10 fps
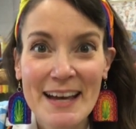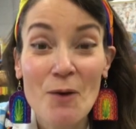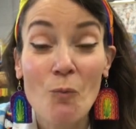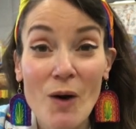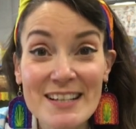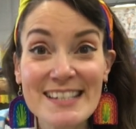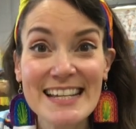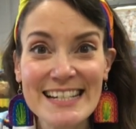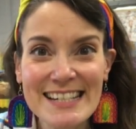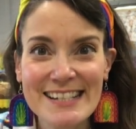Once
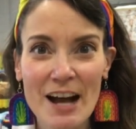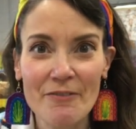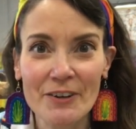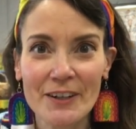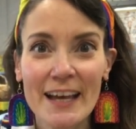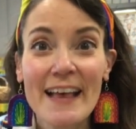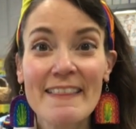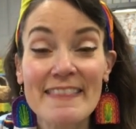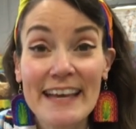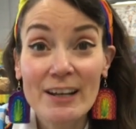they discovered
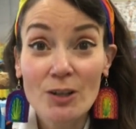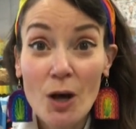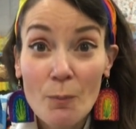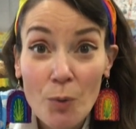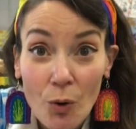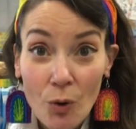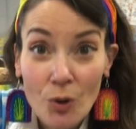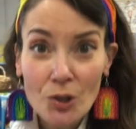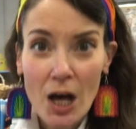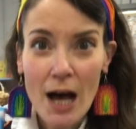that they could
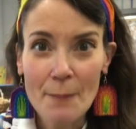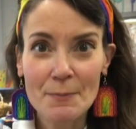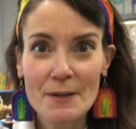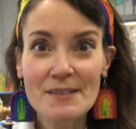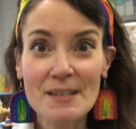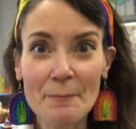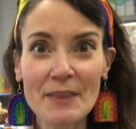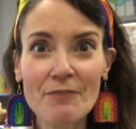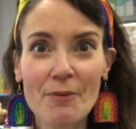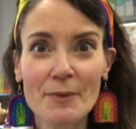pull up
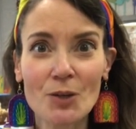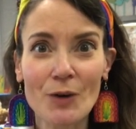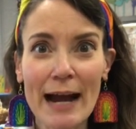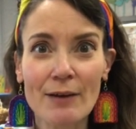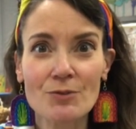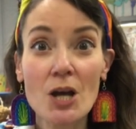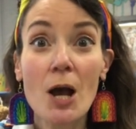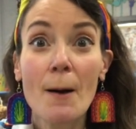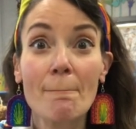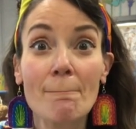something from the ground,
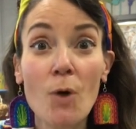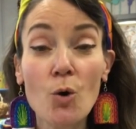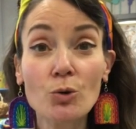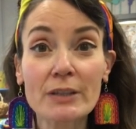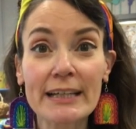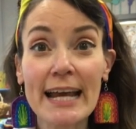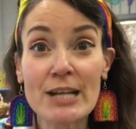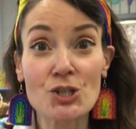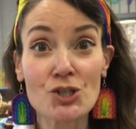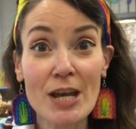mold it
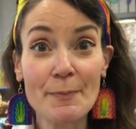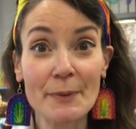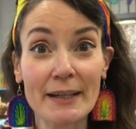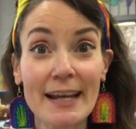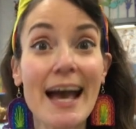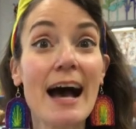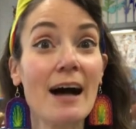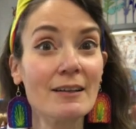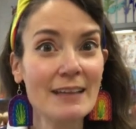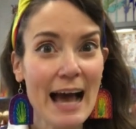and shape it,
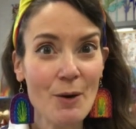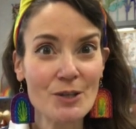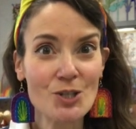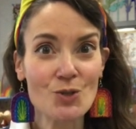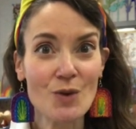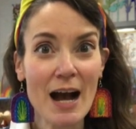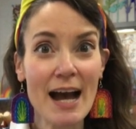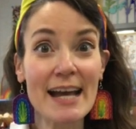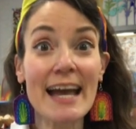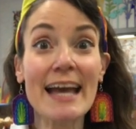allow it to
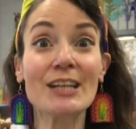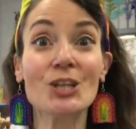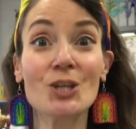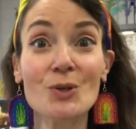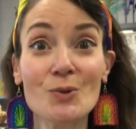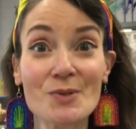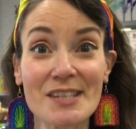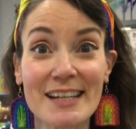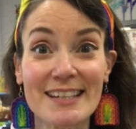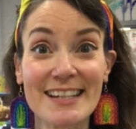dry and use
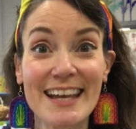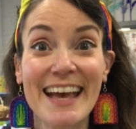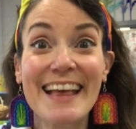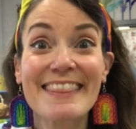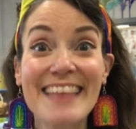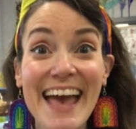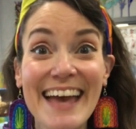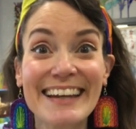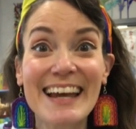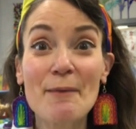it,
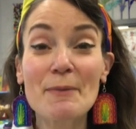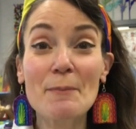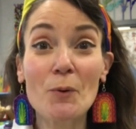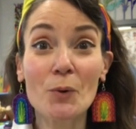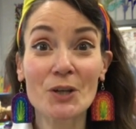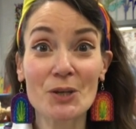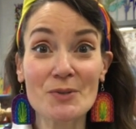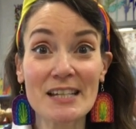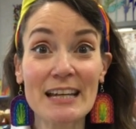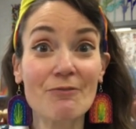then people were
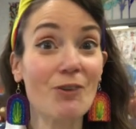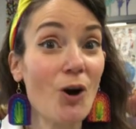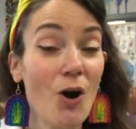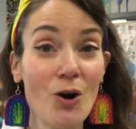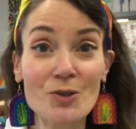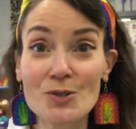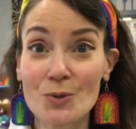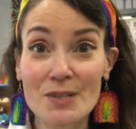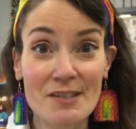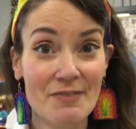using it for all
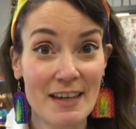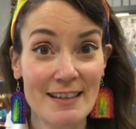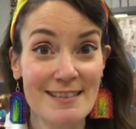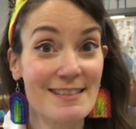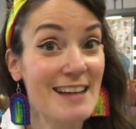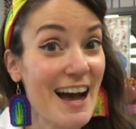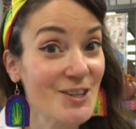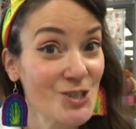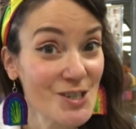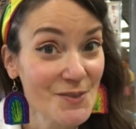sorts of things, not
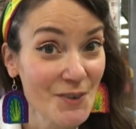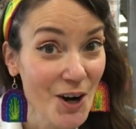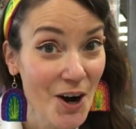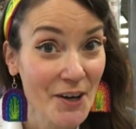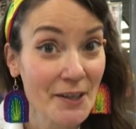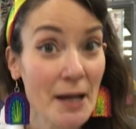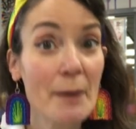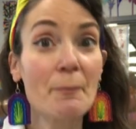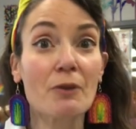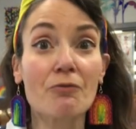just for art,
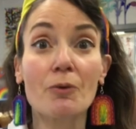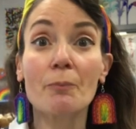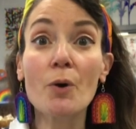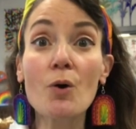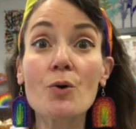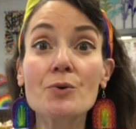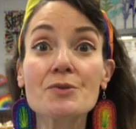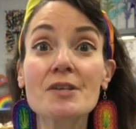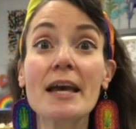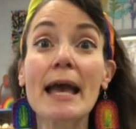but for
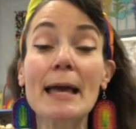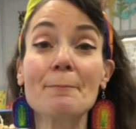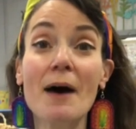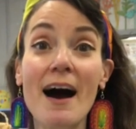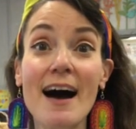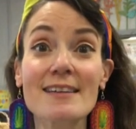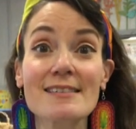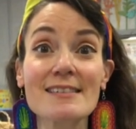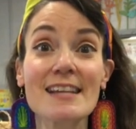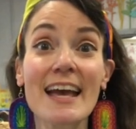bowls and
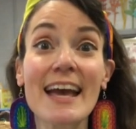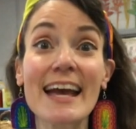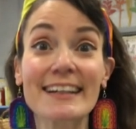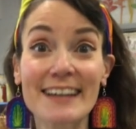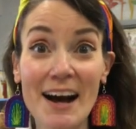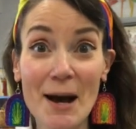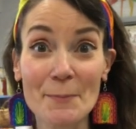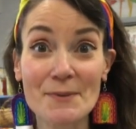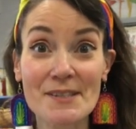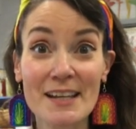pots and
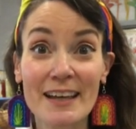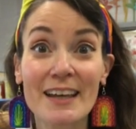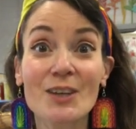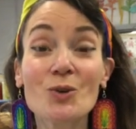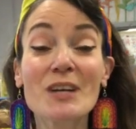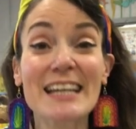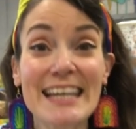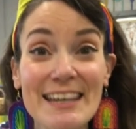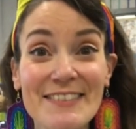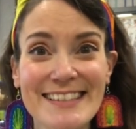cups. You can
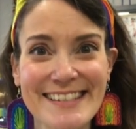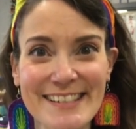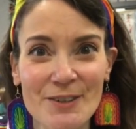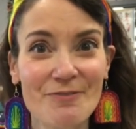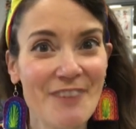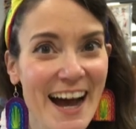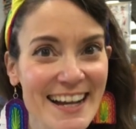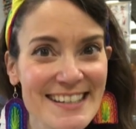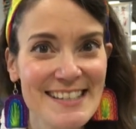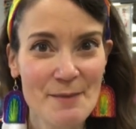even still
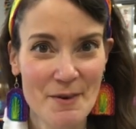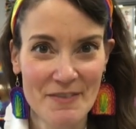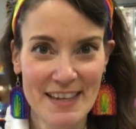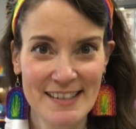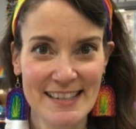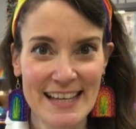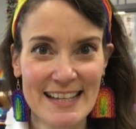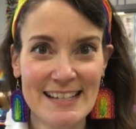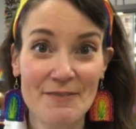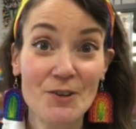find some of these
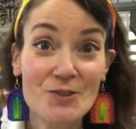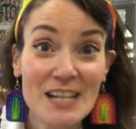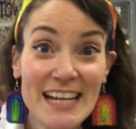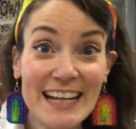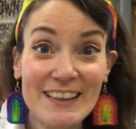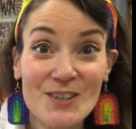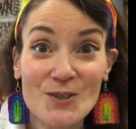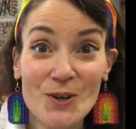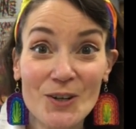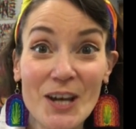things. If you're digging in the
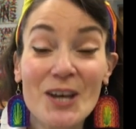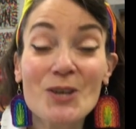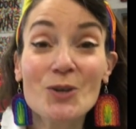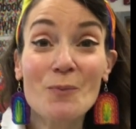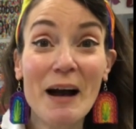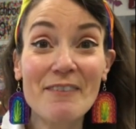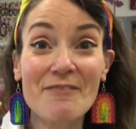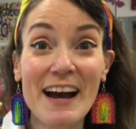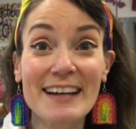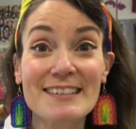dirt, you might
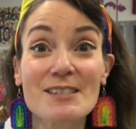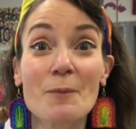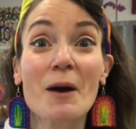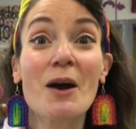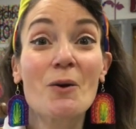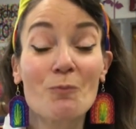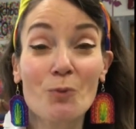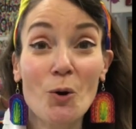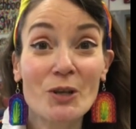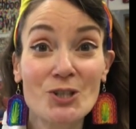find some
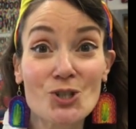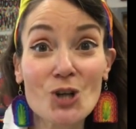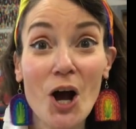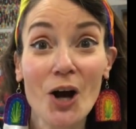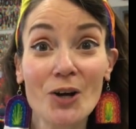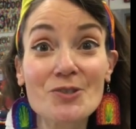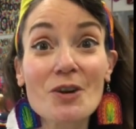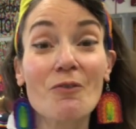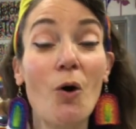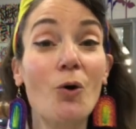broken shards
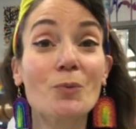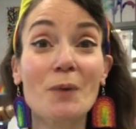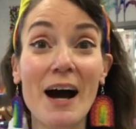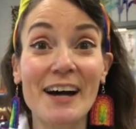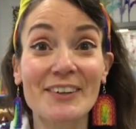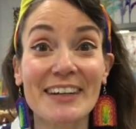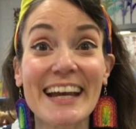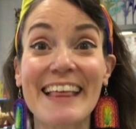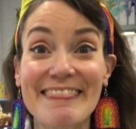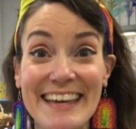of old pottery
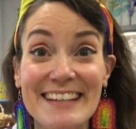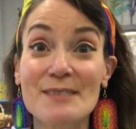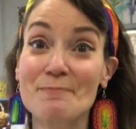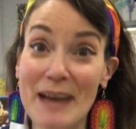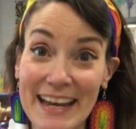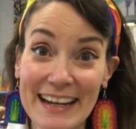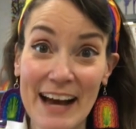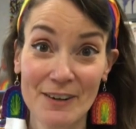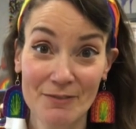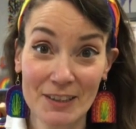and things made
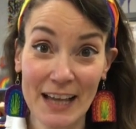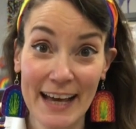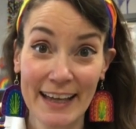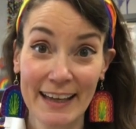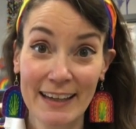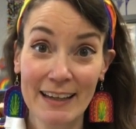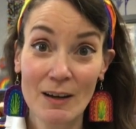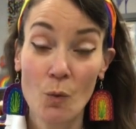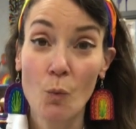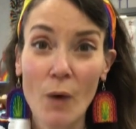out of clay.
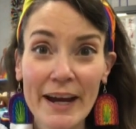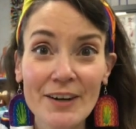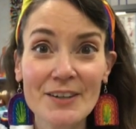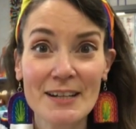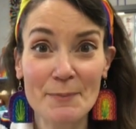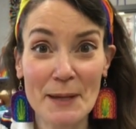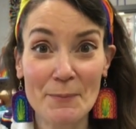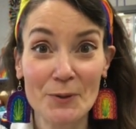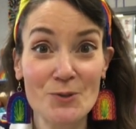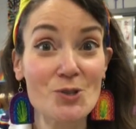Where did
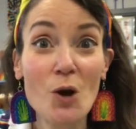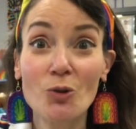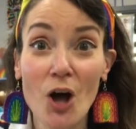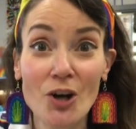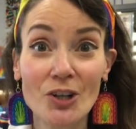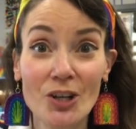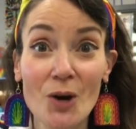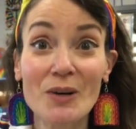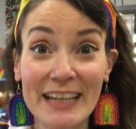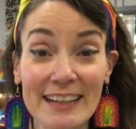people so long
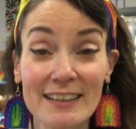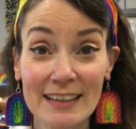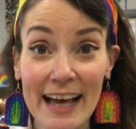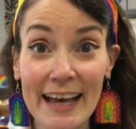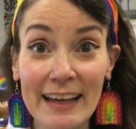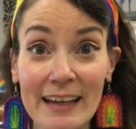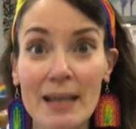ago get clay?